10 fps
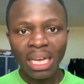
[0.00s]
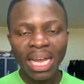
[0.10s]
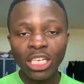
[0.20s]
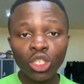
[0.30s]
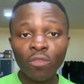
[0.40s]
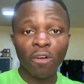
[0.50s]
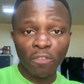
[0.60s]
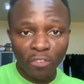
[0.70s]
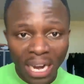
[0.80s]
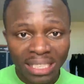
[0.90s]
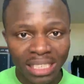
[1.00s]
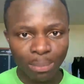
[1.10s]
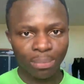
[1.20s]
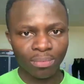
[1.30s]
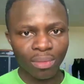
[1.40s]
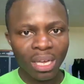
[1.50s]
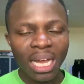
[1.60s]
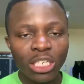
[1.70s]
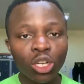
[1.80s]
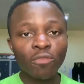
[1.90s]
It's not for friendship.
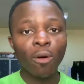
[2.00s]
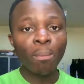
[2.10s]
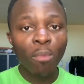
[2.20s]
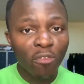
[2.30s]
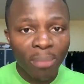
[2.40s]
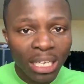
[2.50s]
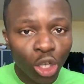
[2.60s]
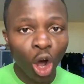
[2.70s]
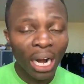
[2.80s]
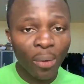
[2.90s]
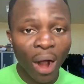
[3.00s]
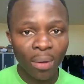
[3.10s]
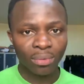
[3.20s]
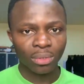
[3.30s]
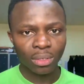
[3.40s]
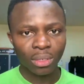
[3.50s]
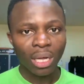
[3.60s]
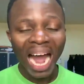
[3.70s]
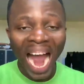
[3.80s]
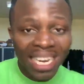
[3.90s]
It's not for movement all around,
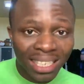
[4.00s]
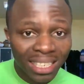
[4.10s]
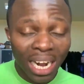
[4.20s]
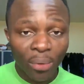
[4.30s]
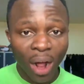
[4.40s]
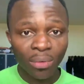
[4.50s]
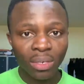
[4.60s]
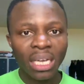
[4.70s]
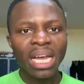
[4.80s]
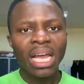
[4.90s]
idling around.